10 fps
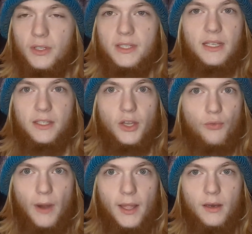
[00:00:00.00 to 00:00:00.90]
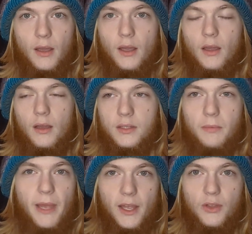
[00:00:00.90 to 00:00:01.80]
It's unright to
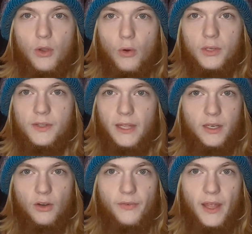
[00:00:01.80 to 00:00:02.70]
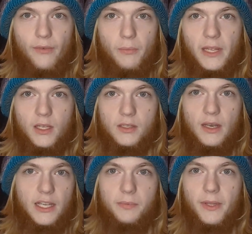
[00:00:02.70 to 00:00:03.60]
pack the courts in your favor because the
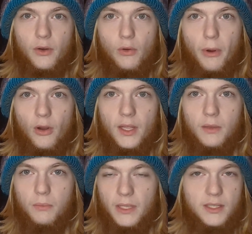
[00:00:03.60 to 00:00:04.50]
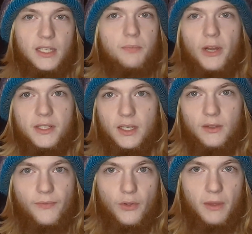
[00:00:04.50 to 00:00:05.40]
next political party, it sets precedent
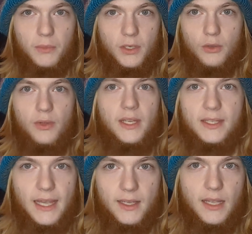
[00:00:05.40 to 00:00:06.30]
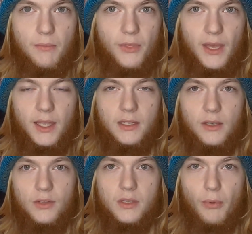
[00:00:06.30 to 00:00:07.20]
for them to do the exact same thing
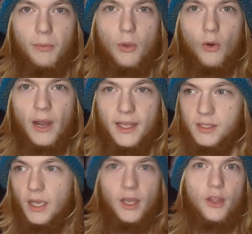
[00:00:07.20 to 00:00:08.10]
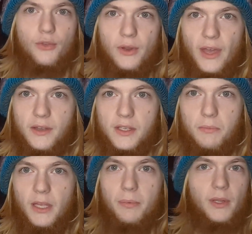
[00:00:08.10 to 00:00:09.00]
until the Supreme Court has 3,000
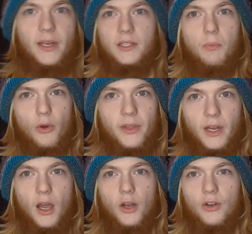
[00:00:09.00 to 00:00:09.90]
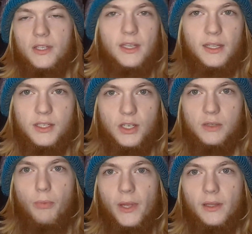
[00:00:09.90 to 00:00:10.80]
people and it's more than Congress and it's
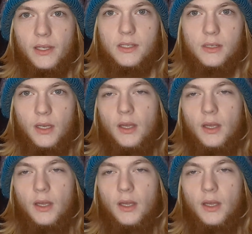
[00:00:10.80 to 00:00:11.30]
just pointless.